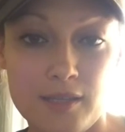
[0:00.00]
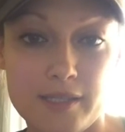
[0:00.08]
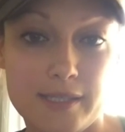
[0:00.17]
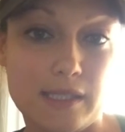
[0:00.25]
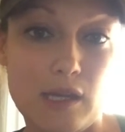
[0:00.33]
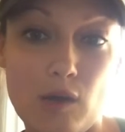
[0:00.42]

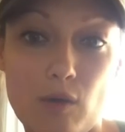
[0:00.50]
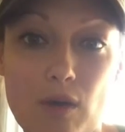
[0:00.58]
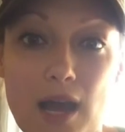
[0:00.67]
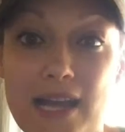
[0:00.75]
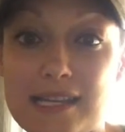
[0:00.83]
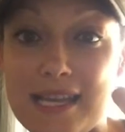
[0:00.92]

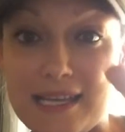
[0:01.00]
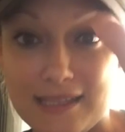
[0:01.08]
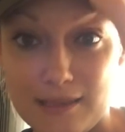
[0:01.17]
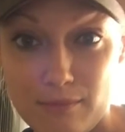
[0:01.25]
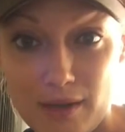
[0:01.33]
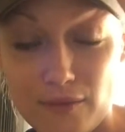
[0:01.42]
So I hand
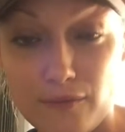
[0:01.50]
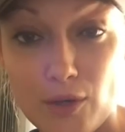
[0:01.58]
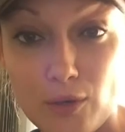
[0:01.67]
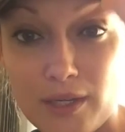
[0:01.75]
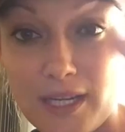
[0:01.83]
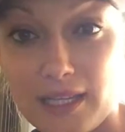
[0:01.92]
them my
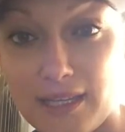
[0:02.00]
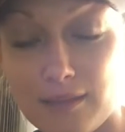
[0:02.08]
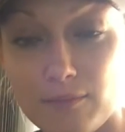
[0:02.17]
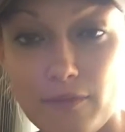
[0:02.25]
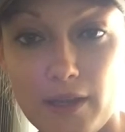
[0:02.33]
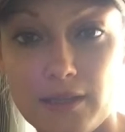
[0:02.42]
phone and let
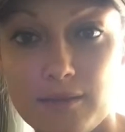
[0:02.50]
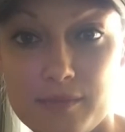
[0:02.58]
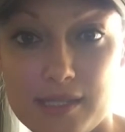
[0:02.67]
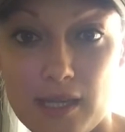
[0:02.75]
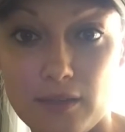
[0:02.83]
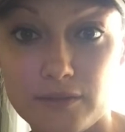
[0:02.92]
them find
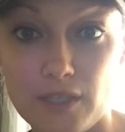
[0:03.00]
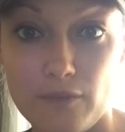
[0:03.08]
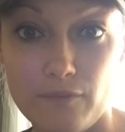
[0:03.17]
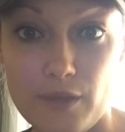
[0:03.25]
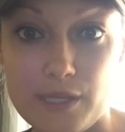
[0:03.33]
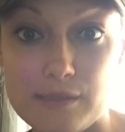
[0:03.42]
themselves
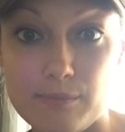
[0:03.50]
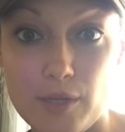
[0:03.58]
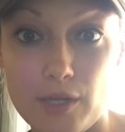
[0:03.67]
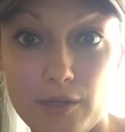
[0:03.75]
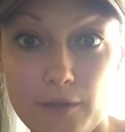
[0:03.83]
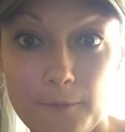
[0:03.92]
on
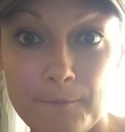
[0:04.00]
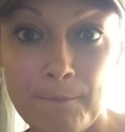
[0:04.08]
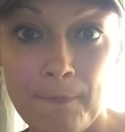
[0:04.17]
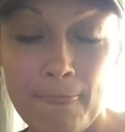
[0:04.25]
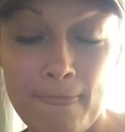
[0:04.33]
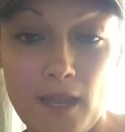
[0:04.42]
Facebook.
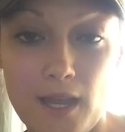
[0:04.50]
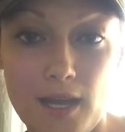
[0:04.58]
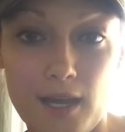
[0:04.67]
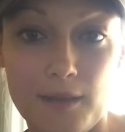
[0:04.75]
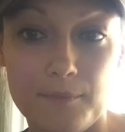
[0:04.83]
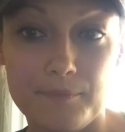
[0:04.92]

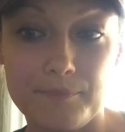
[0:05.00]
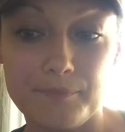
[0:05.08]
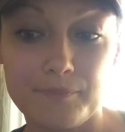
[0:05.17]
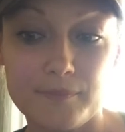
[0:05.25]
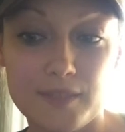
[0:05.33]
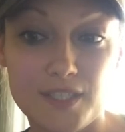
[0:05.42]

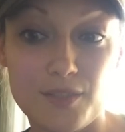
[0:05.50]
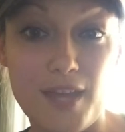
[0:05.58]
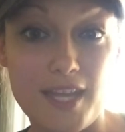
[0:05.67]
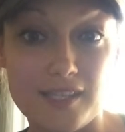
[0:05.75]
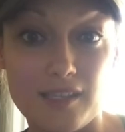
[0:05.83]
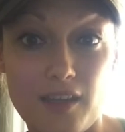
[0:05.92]
So
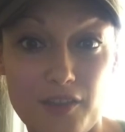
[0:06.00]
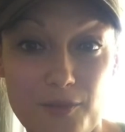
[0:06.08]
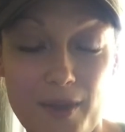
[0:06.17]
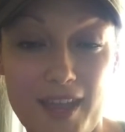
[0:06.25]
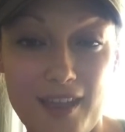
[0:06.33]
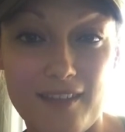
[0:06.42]
that's another
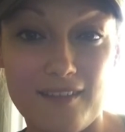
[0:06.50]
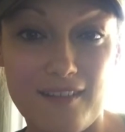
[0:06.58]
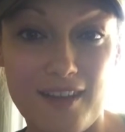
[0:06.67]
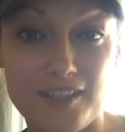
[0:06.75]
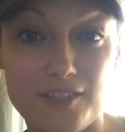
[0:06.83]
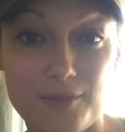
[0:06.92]
way
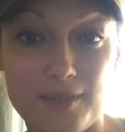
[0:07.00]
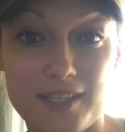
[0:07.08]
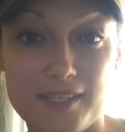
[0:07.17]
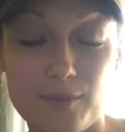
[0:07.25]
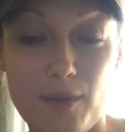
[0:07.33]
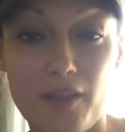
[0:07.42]
I do it
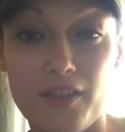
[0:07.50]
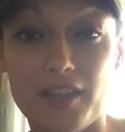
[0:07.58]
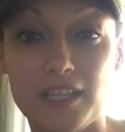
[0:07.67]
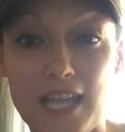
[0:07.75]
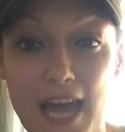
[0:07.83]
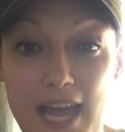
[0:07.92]
as well. The
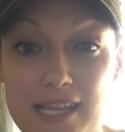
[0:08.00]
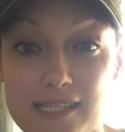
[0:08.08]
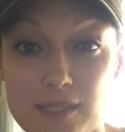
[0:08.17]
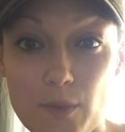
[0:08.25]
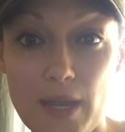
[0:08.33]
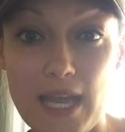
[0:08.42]

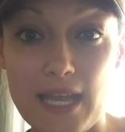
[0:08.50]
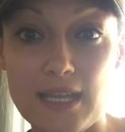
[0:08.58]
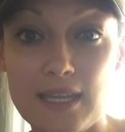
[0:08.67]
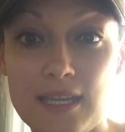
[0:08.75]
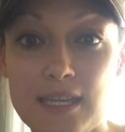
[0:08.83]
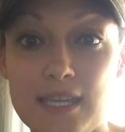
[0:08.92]
last way
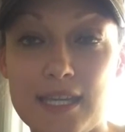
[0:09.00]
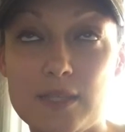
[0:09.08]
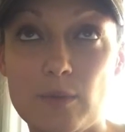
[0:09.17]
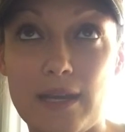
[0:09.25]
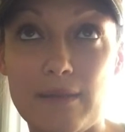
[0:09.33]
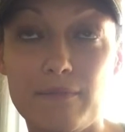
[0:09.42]
is
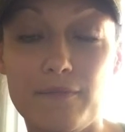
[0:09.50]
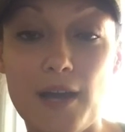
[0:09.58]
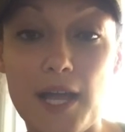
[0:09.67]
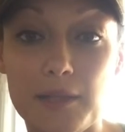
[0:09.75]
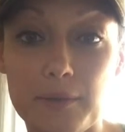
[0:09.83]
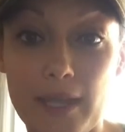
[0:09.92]
when I'm
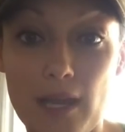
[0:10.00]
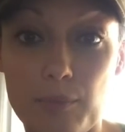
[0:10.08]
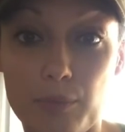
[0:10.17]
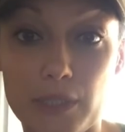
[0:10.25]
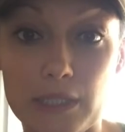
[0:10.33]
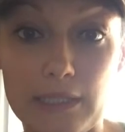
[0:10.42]
following
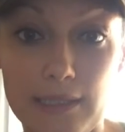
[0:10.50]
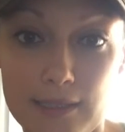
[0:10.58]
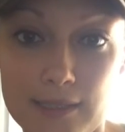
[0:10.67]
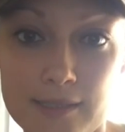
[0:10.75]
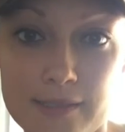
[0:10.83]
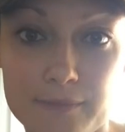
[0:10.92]
up with
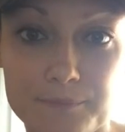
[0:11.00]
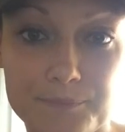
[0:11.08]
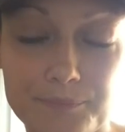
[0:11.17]
leads.